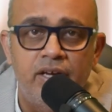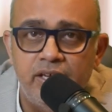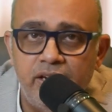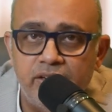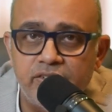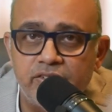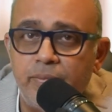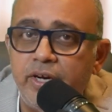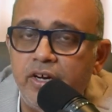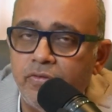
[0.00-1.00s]
Here's a
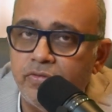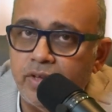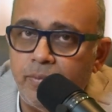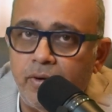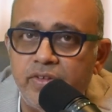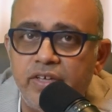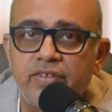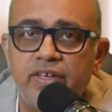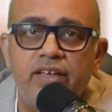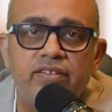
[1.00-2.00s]
summary of some of these
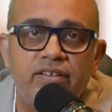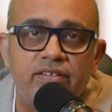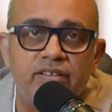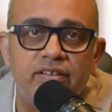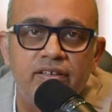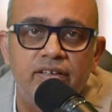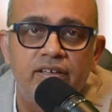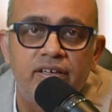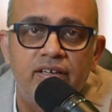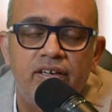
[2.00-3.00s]
cases.
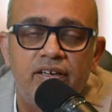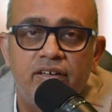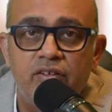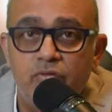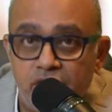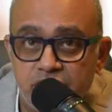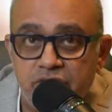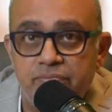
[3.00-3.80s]
First,